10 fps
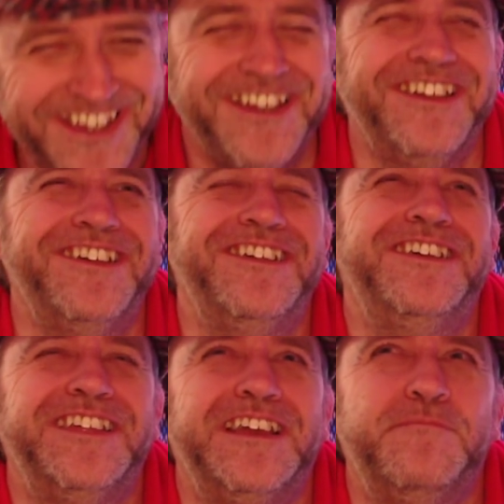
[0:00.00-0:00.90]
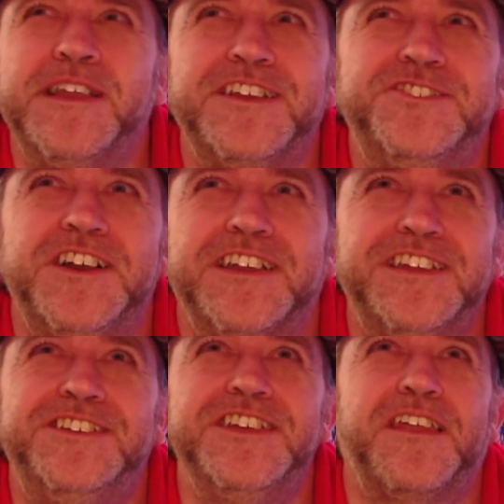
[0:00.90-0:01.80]
Oh, that'd make a
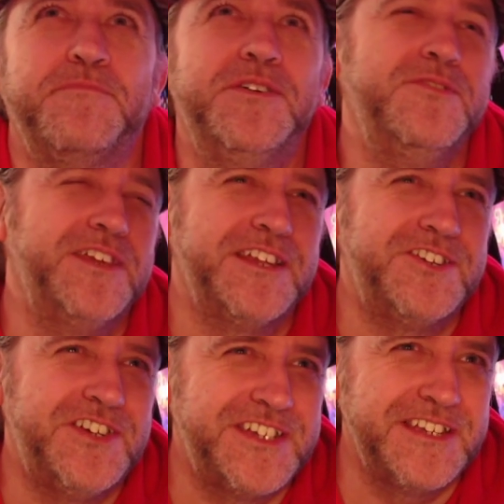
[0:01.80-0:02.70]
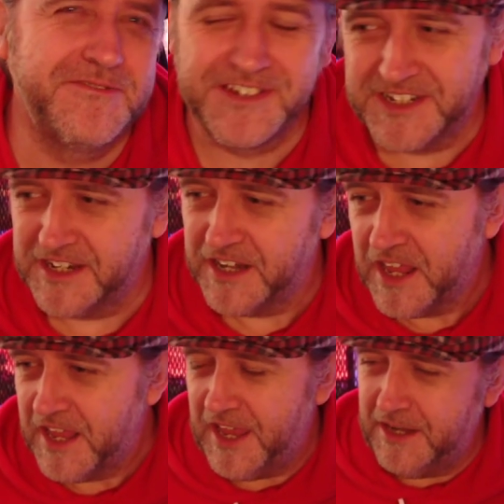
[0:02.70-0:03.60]
Jackie Chan movie interesting, wouldn't it?
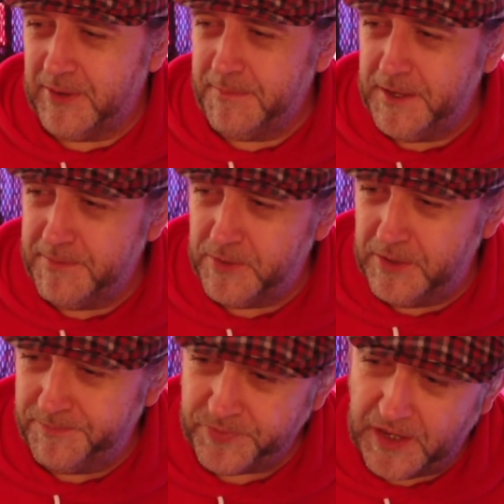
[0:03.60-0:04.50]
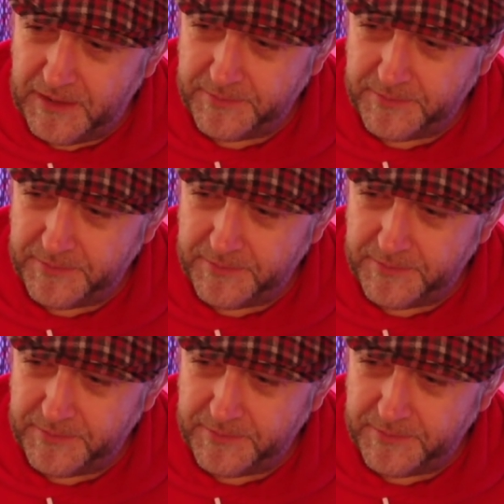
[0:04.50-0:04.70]
Anyway, people, I'm,